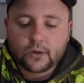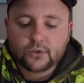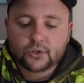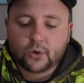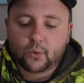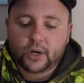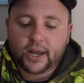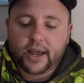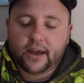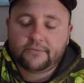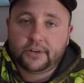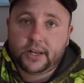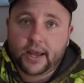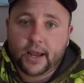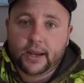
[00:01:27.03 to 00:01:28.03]
So what I
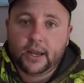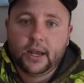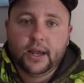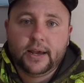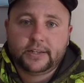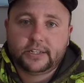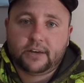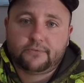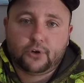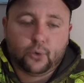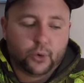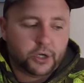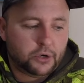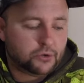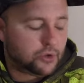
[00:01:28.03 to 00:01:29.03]
have today is I have two
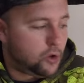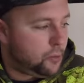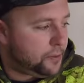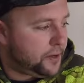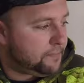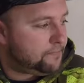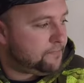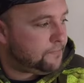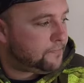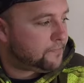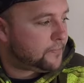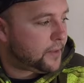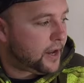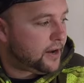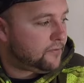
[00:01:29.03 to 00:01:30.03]
windows open.
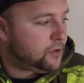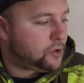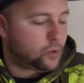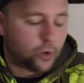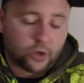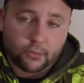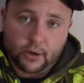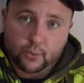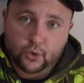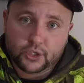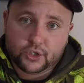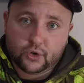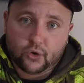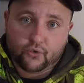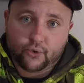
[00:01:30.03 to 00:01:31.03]
I have the door to my
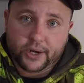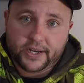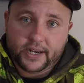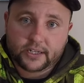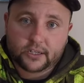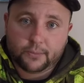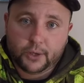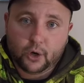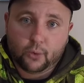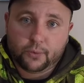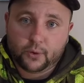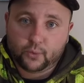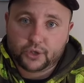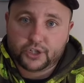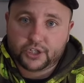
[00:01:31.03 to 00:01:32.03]
wood stove right next to me
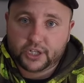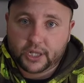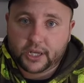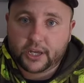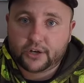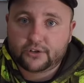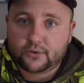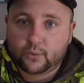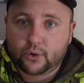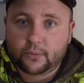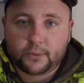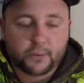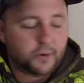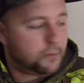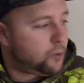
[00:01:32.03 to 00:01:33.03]
open, which is in the kitchen where
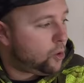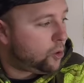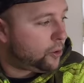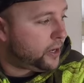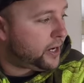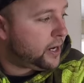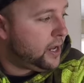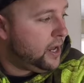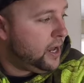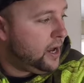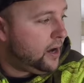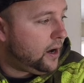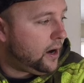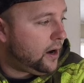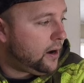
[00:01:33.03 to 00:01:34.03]
I'm going to be pouring.
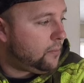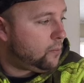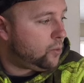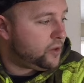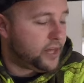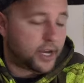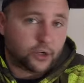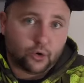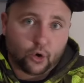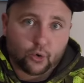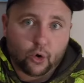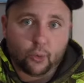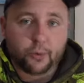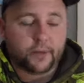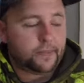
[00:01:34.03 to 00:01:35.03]
Um, with that
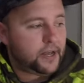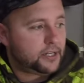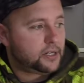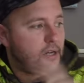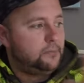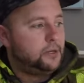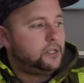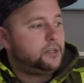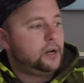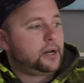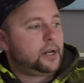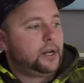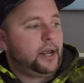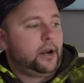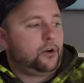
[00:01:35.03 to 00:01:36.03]
door open, that's going to be
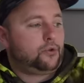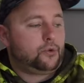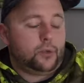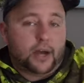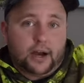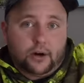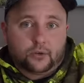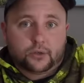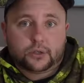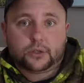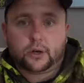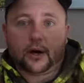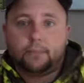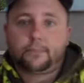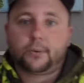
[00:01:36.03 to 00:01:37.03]
sucking air through the
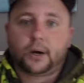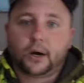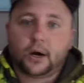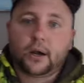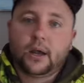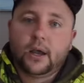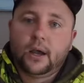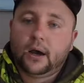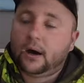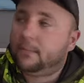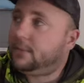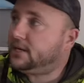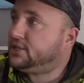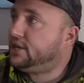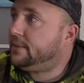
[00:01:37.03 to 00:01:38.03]
house up uh,
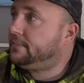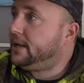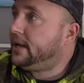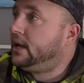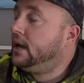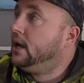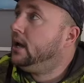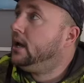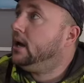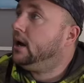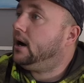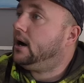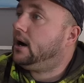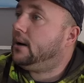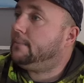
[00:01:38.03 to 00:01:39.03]
up my chimney.
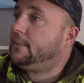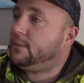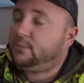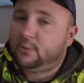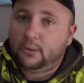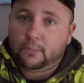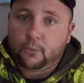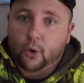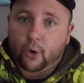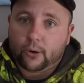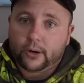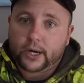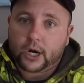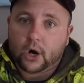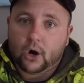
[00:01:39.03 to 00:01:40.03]
Um, I'm going to be
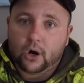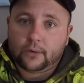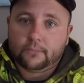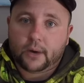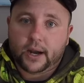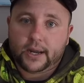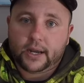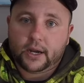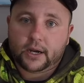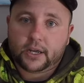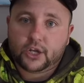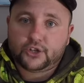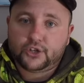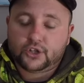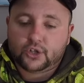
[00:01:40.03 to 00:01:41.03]
pouring on my uh,
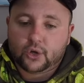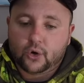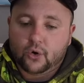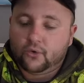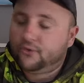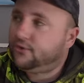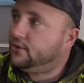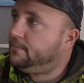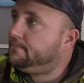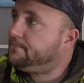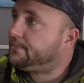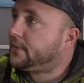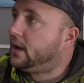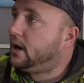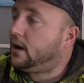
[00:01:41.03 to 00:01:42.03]
kitchen stove.
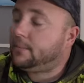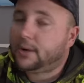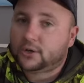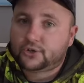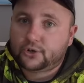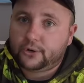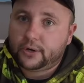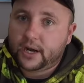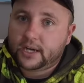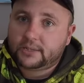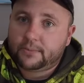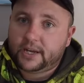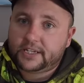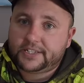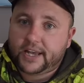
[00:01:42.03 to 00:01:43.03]
Um, I'll show you
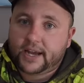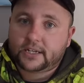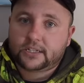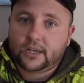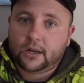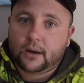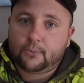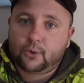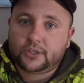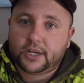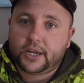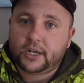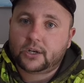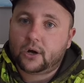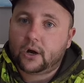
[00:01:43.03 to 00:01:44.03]
guys my exact setup once
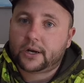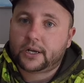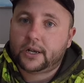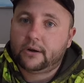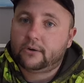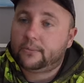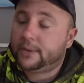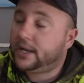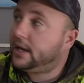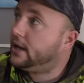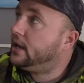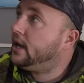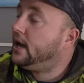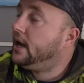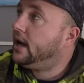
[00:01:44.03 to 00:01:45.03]
I get talking here in a minute.
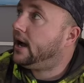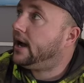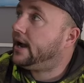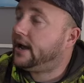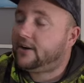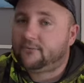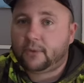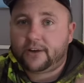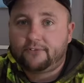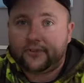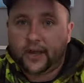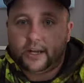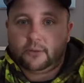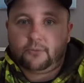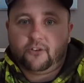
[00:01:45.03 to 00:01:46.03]
I have my
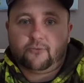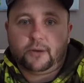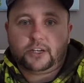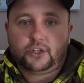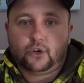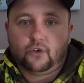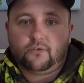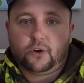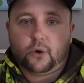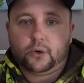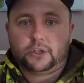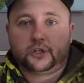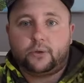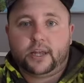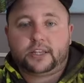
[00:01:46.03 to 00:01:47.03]
fan above my stove
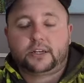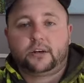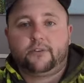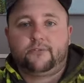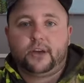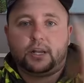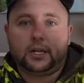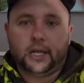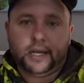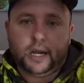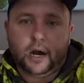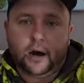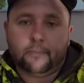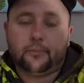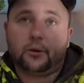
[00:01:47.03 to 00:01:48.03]
going, so that's going to ventilate
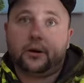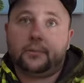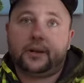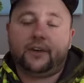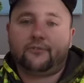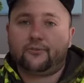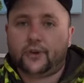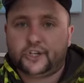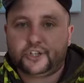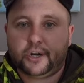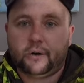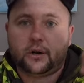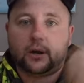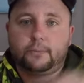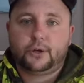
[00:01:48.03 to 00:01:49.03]
up. I'm going to have fresh
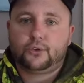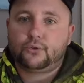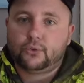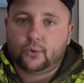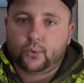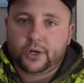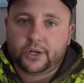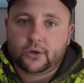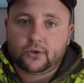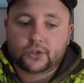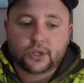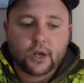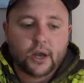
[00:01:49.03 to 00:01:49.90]
air coming in through the windows.